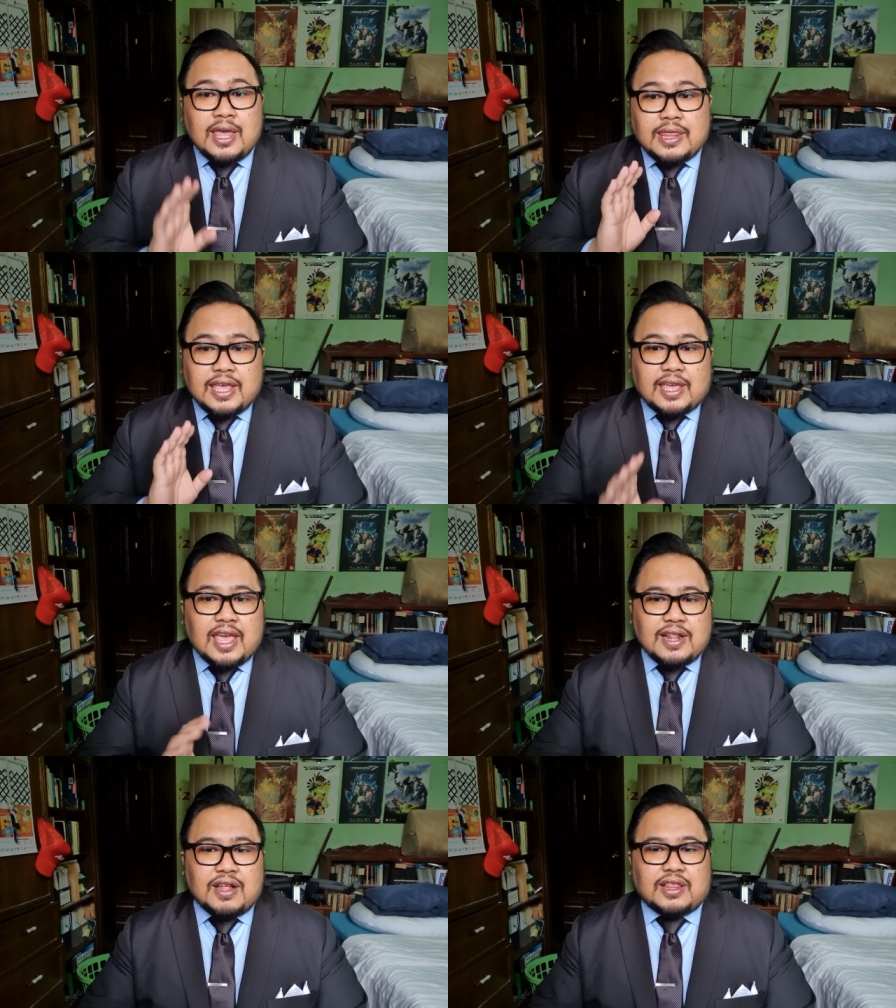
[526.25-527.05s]
They
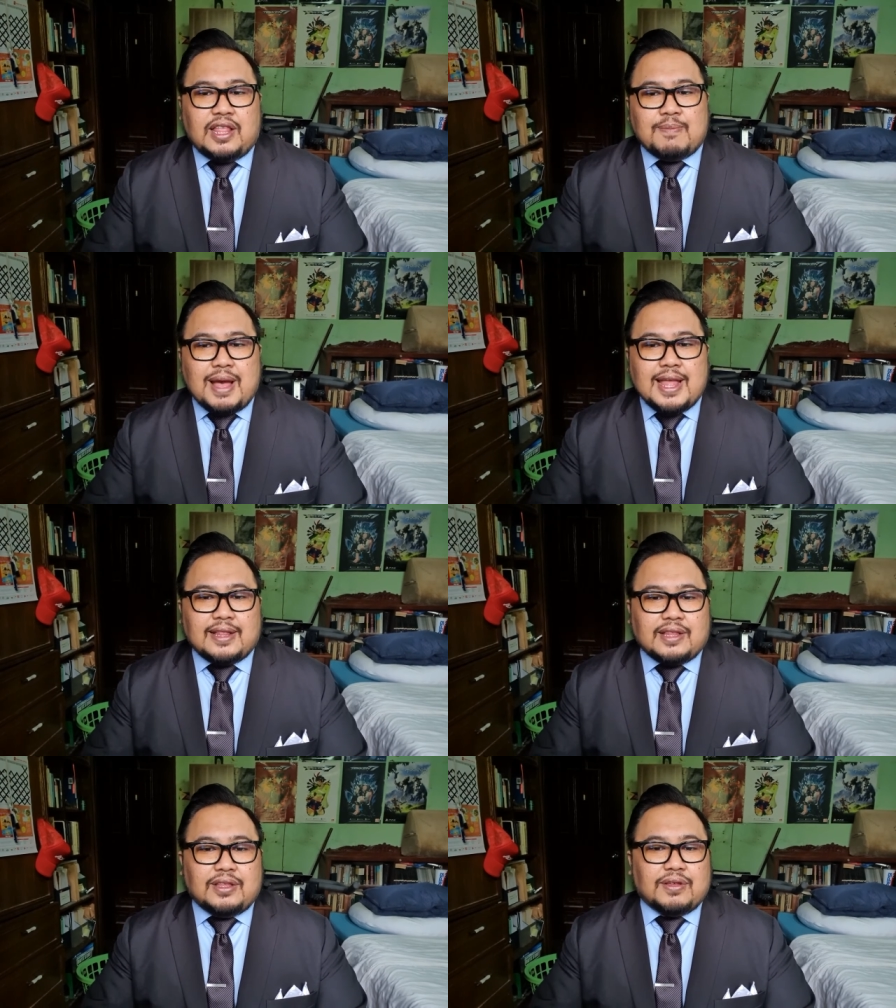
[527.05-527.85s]
cannot
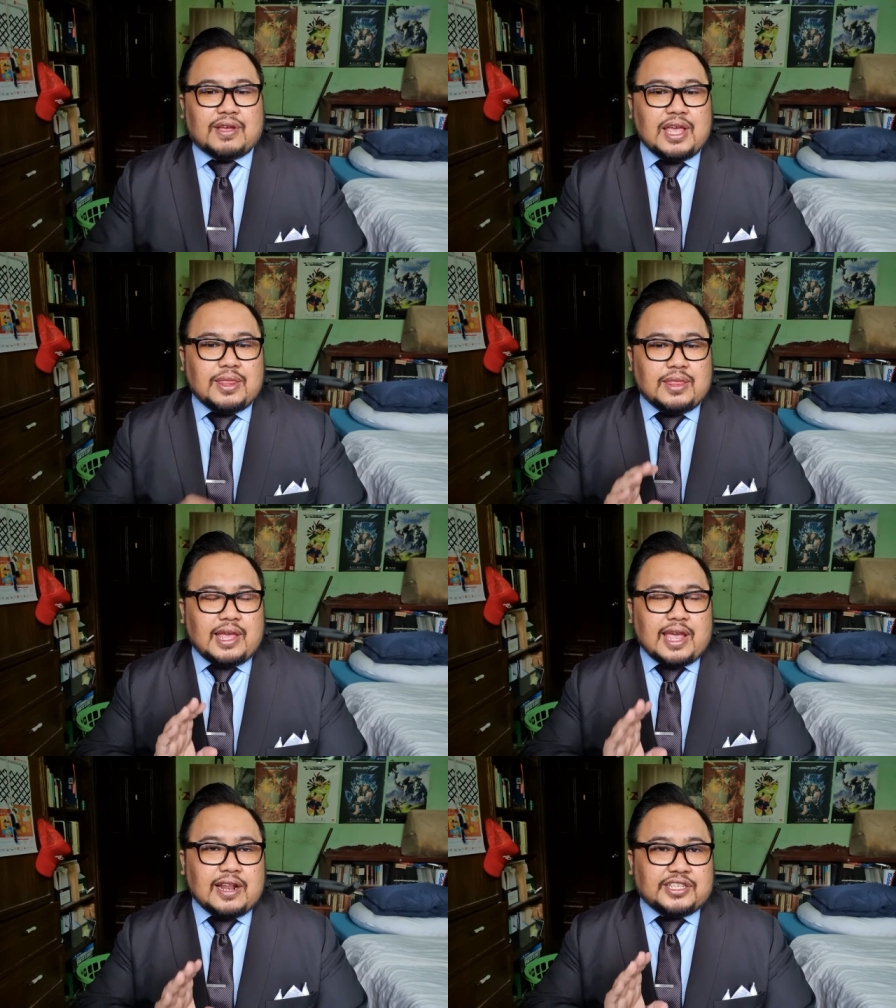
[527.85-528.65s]
demand, okay?
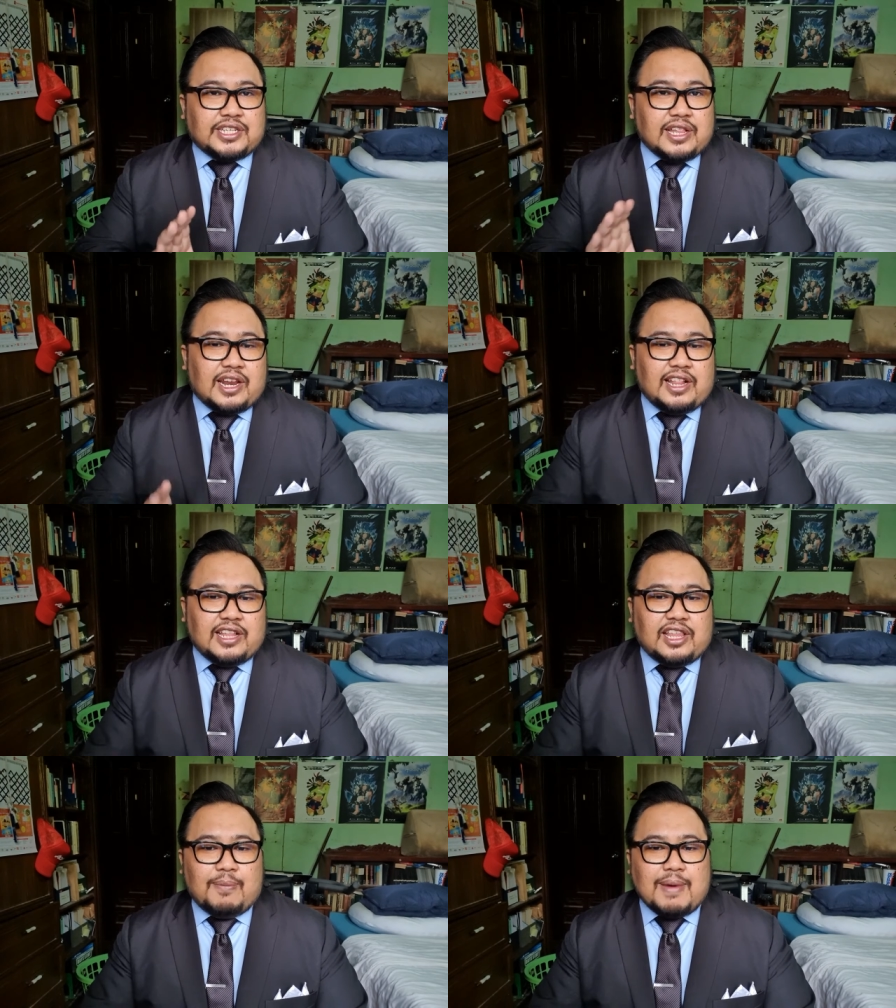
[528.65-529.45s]
They cannot
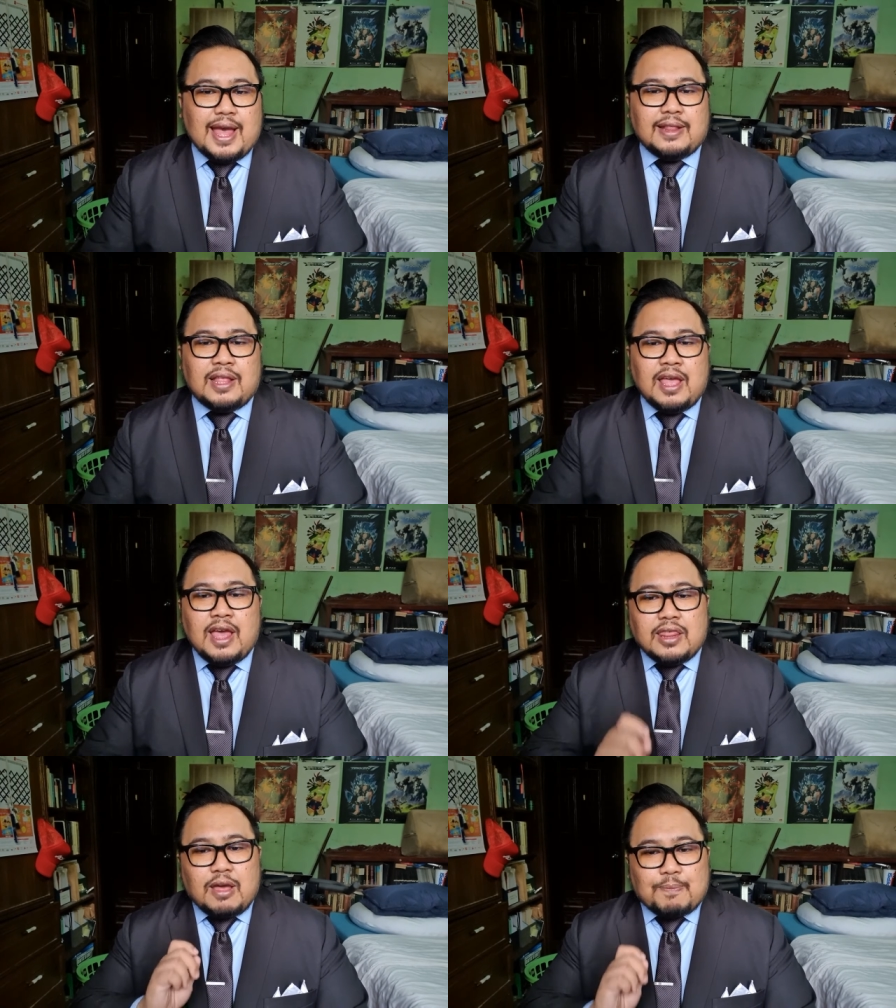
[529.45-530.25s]
generally demand
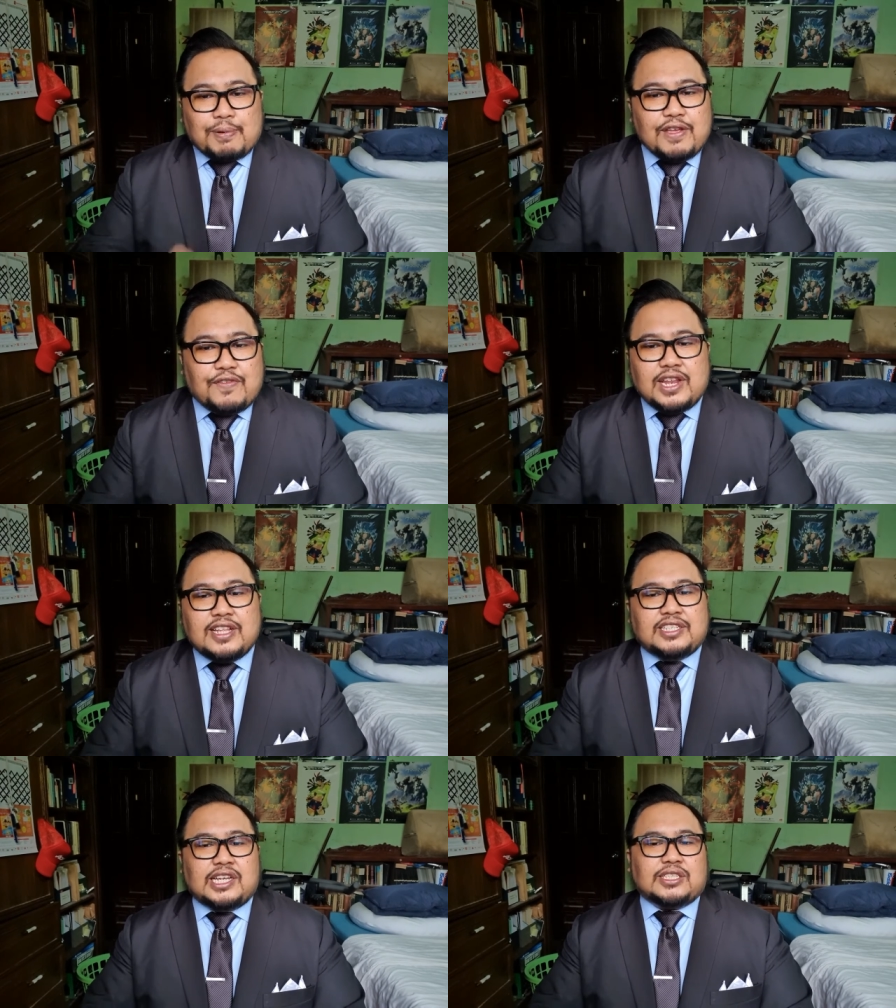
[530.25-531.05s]
the
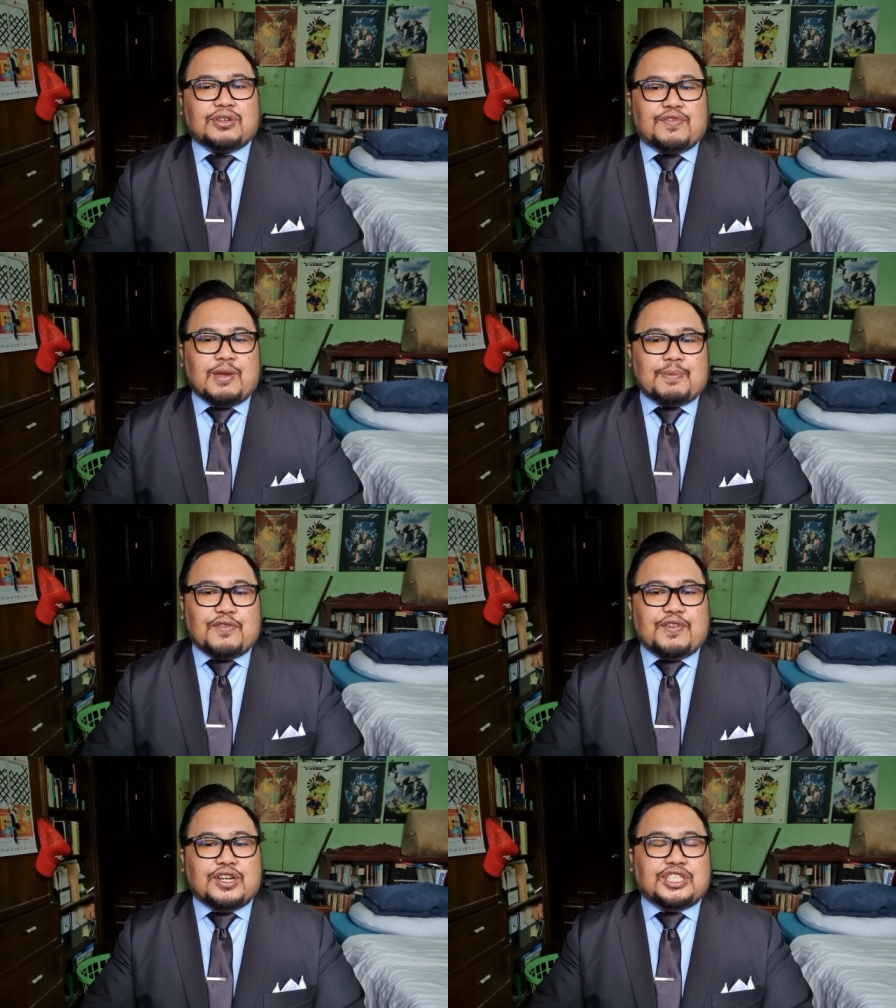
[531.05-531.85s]
privileges of the
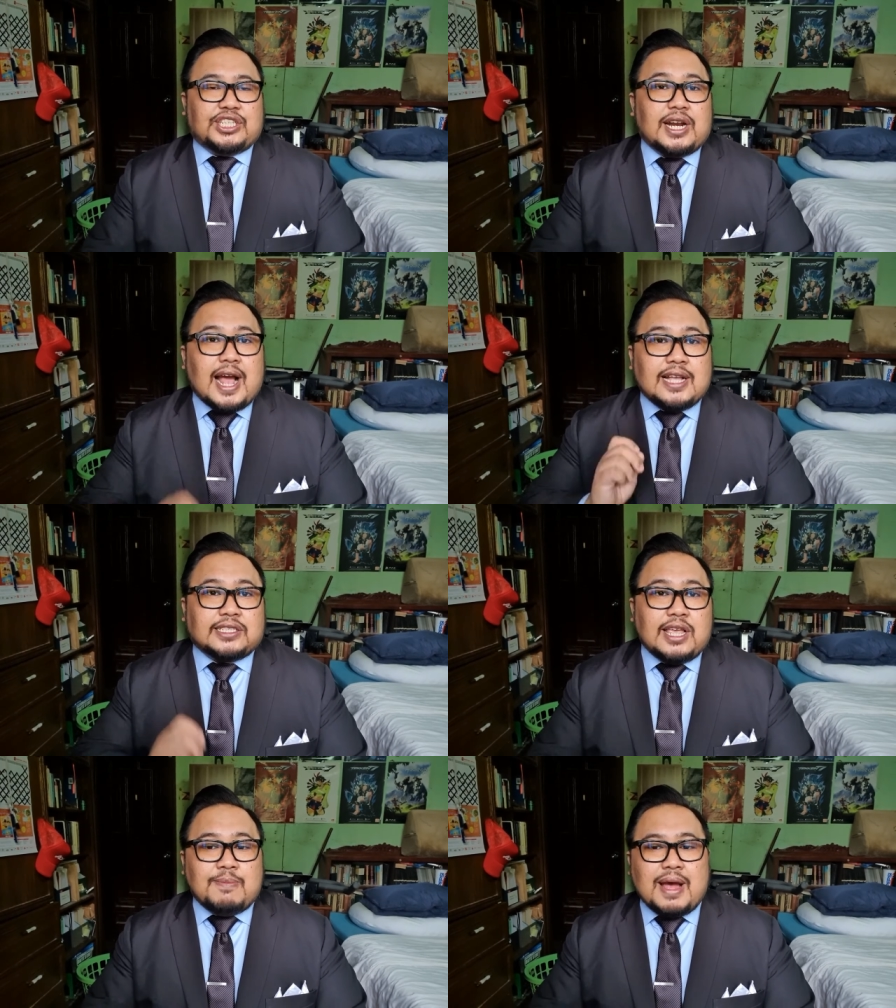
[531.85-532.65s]
preferred share
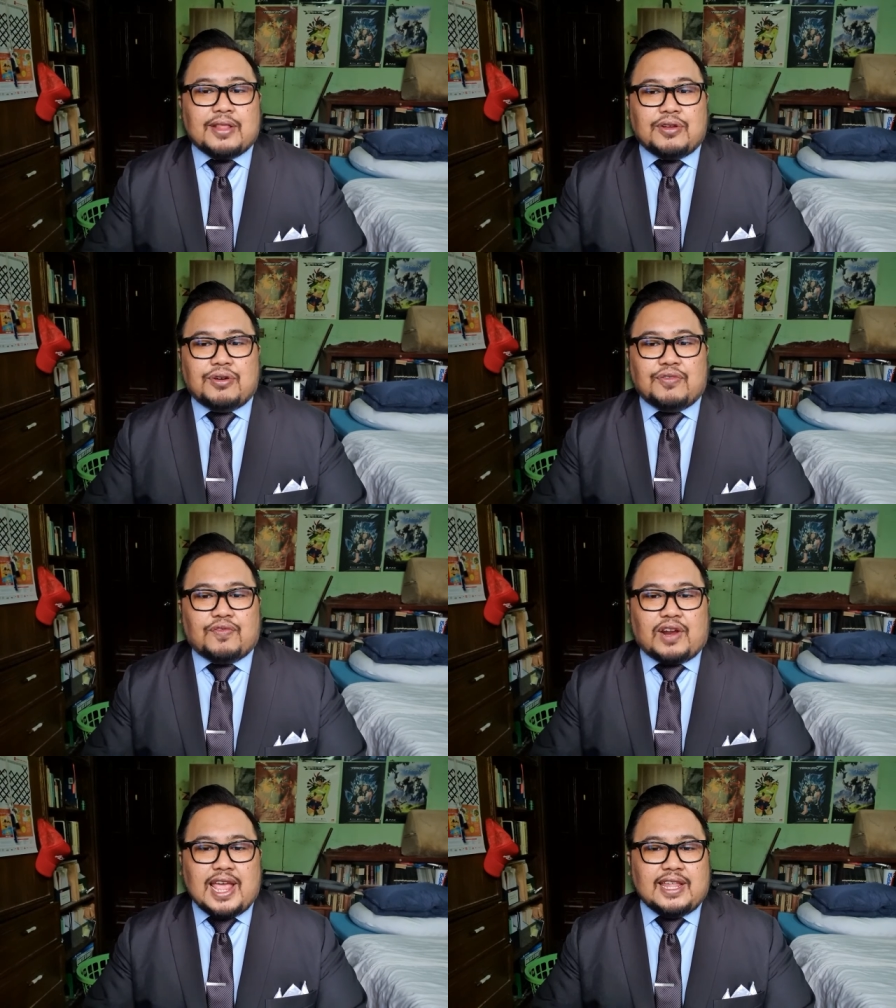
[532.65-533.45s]
as a matter of
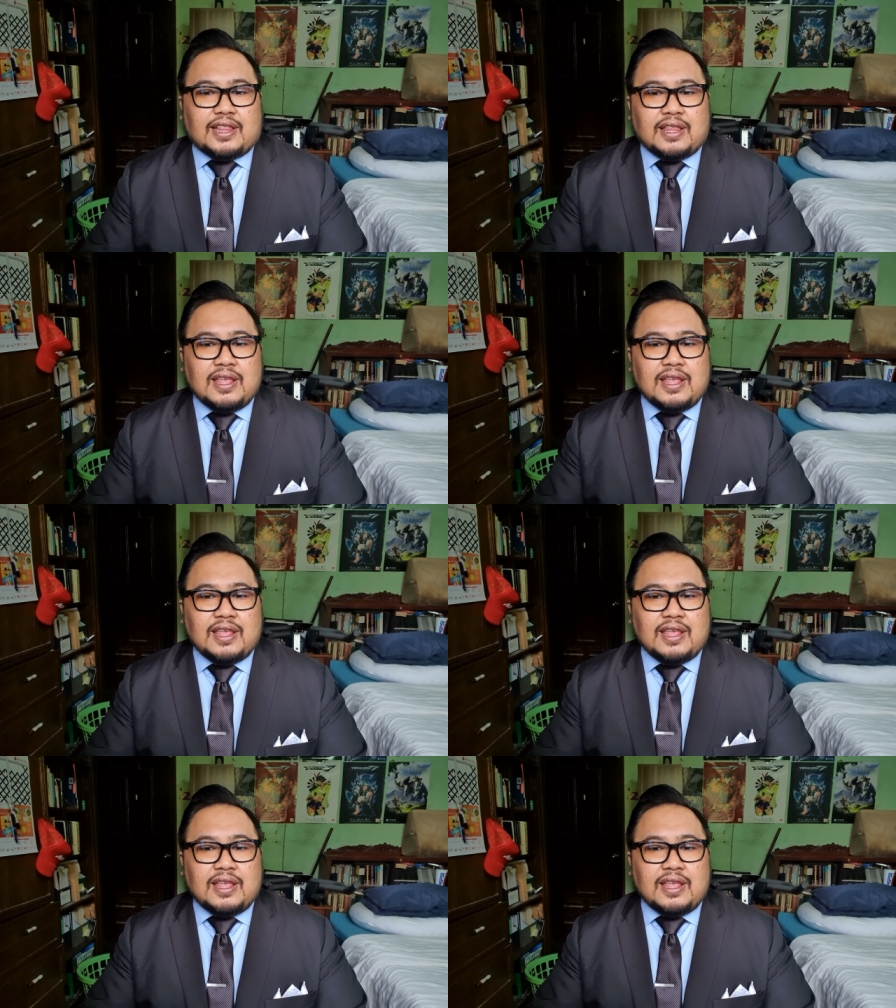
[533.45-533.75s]
right.